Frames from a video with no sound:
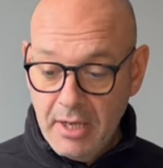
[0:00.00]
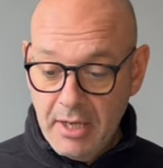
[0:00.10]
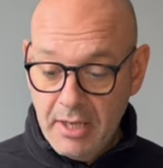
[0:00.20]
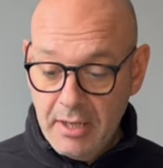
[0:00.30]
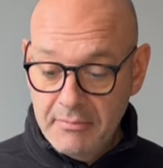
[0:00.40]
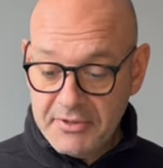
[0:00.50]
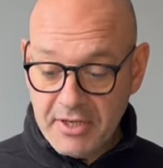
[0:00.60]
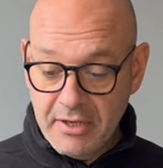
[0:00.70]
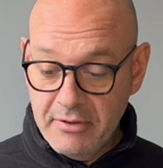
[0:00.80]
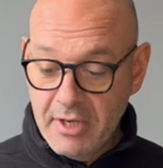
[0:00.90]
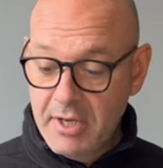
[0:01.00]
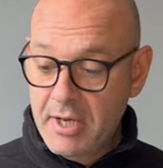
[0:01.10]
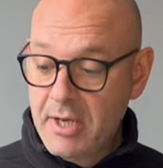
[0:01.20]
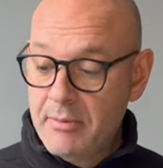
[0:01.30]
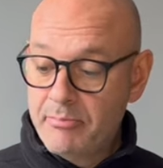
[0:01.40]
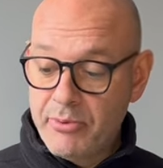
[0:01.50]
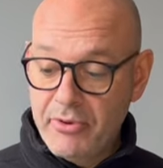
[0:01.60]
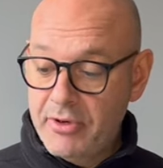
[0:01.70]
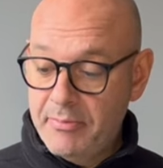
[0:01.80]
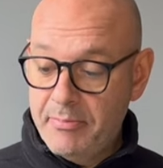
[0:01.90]
um, so
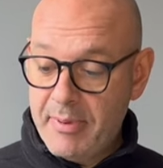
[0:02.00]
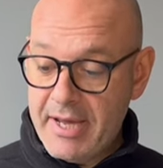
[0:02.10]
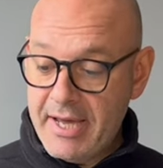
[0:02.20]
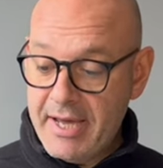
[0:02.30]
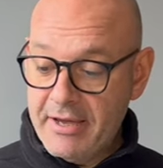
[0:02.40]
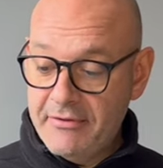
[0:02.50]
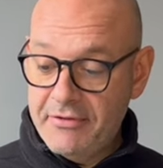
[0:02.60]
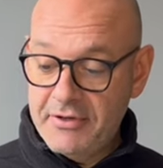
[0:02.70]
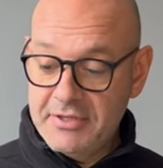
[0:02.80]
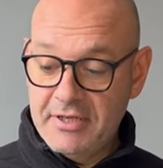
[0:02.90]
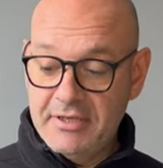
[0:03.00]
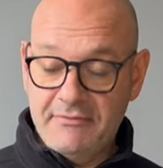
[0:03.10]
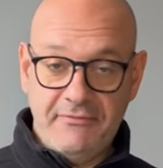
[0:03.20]
brewing the bag, 30 litre,